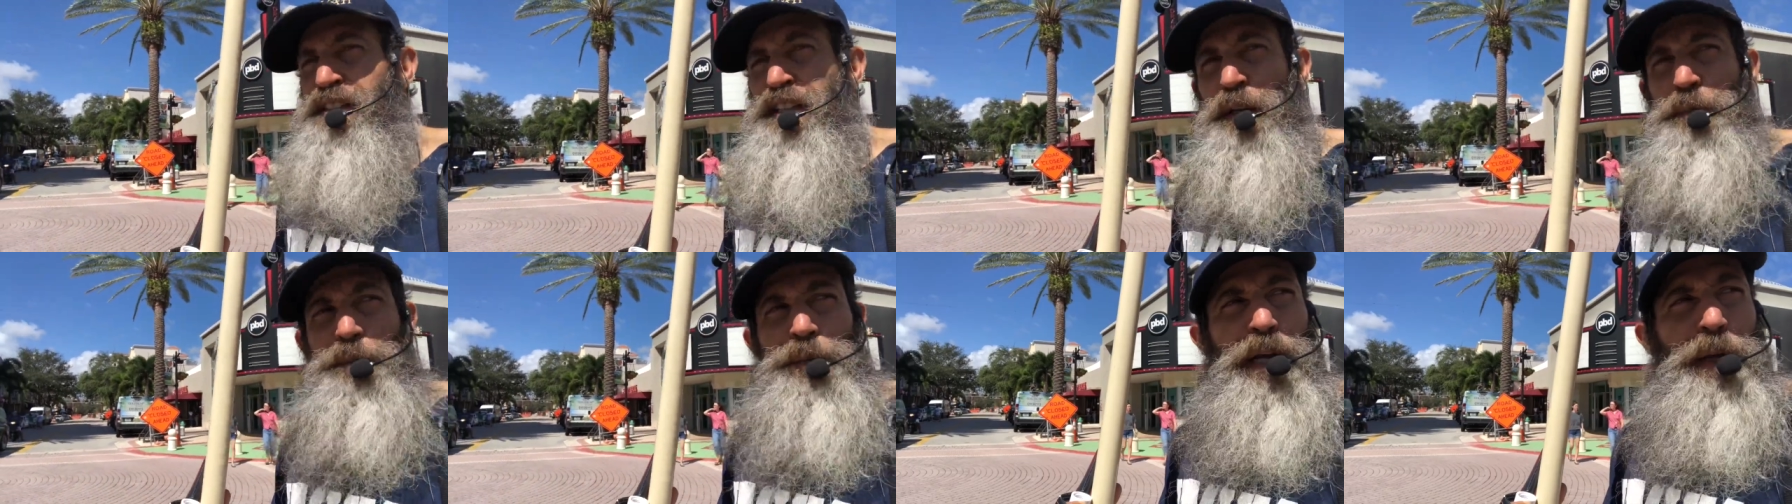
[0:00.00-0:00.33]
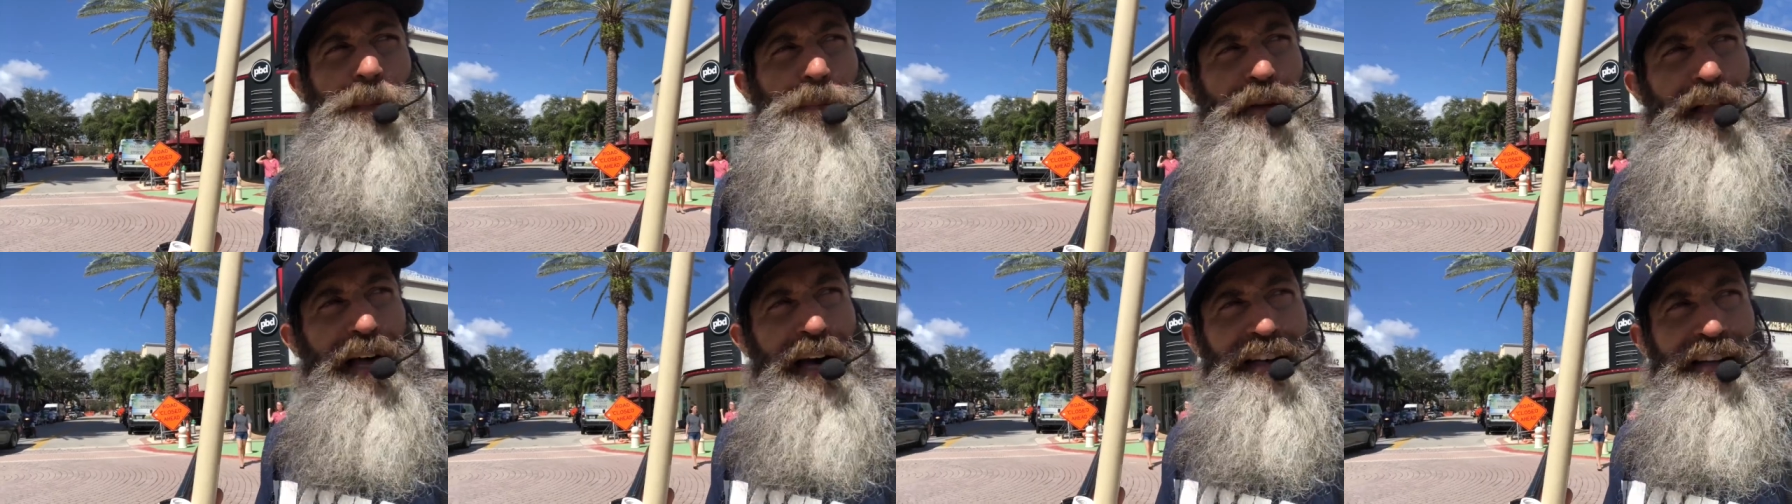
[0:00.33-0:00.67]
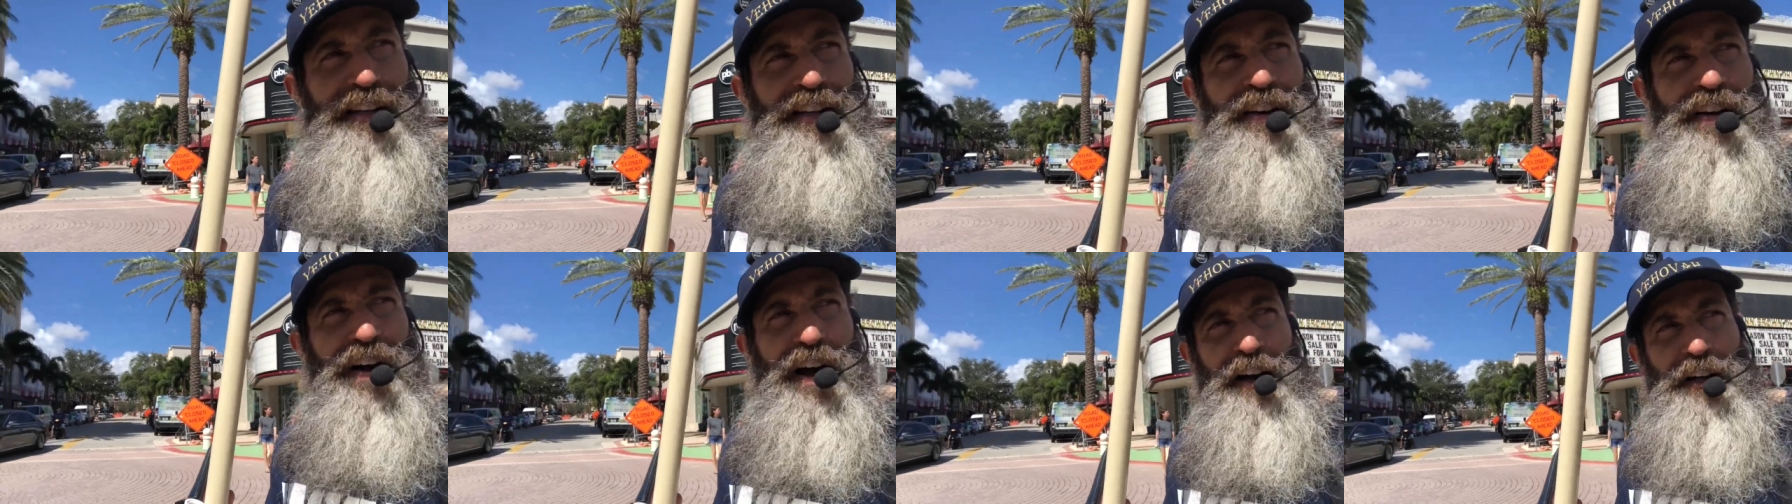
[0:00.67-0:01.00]
see people
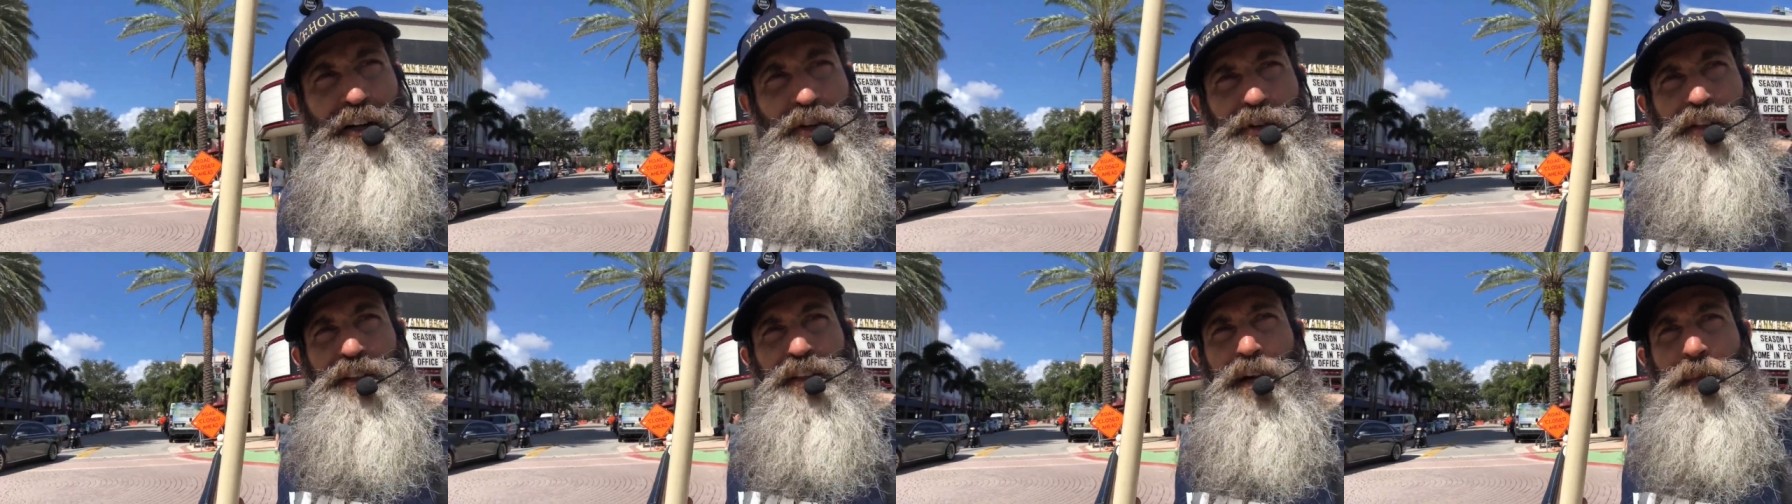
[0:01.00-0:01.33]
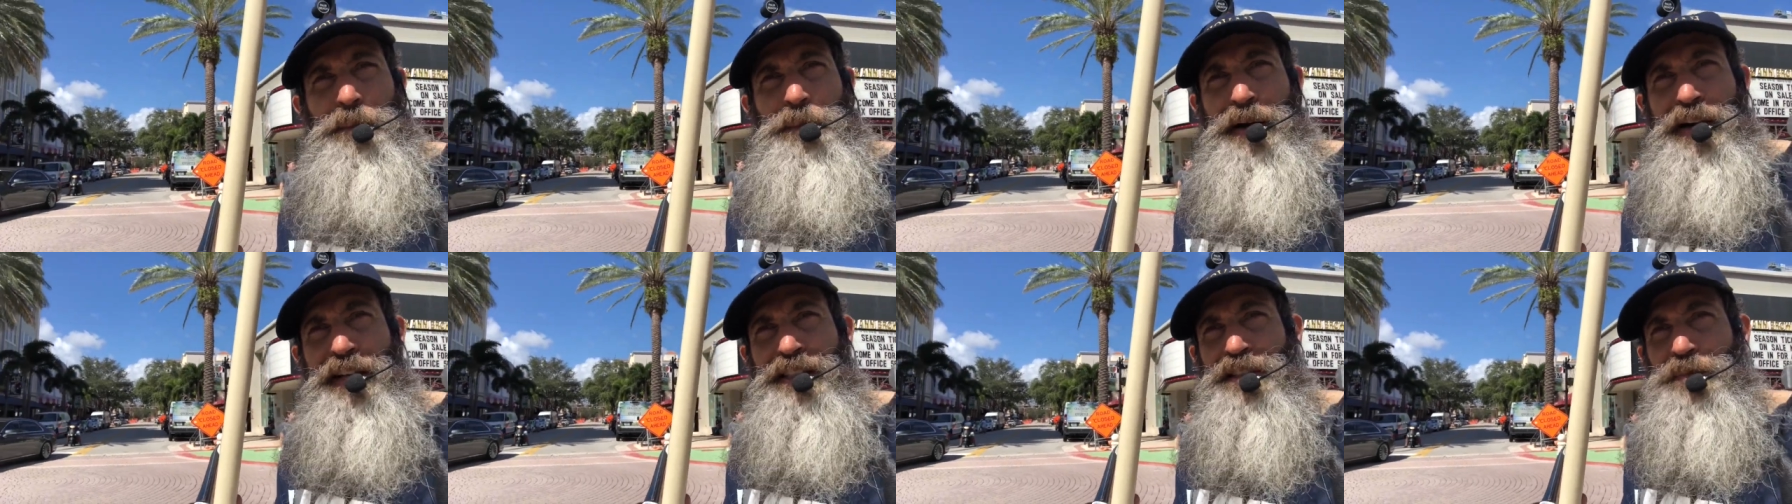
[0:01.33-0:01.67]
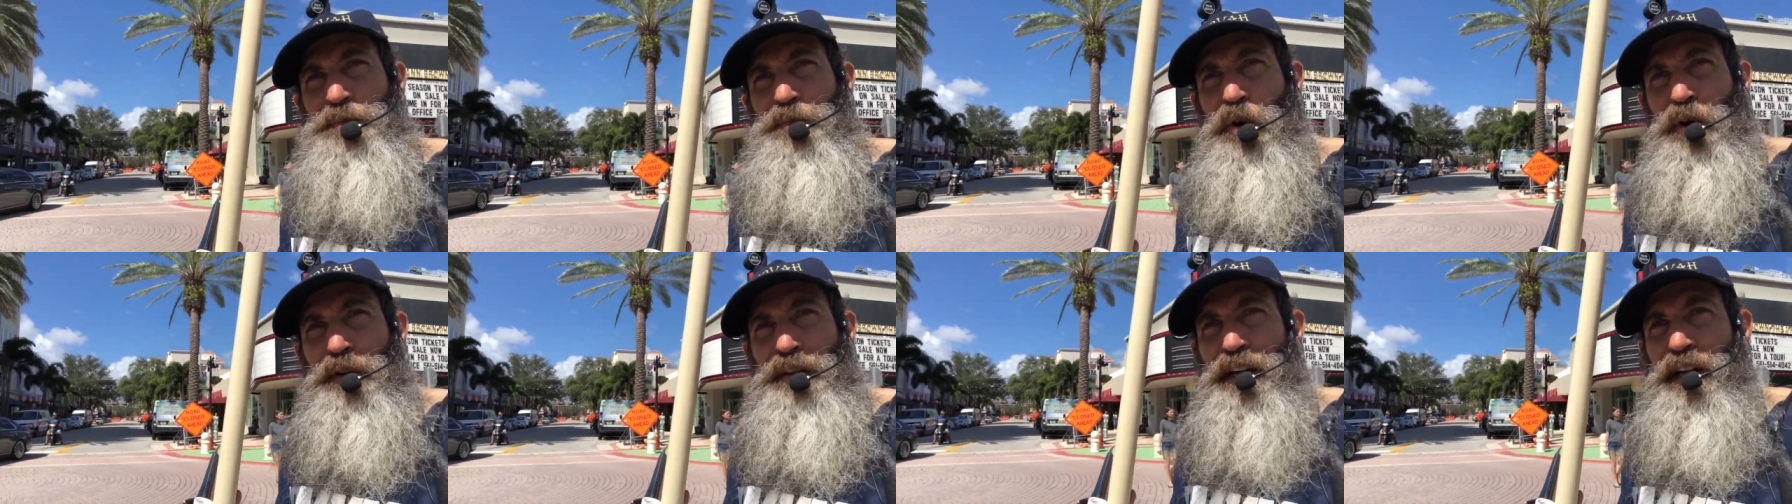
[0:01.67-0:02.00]
out here honoring their pets
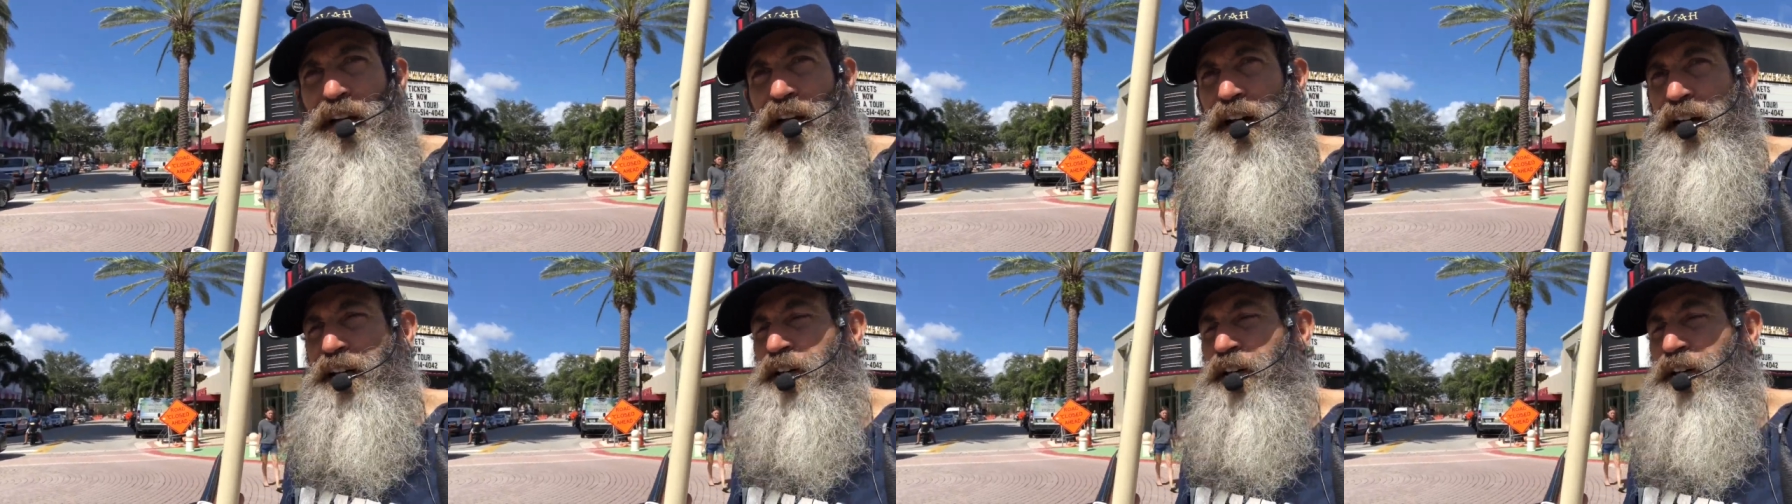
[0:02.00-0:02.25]
more than they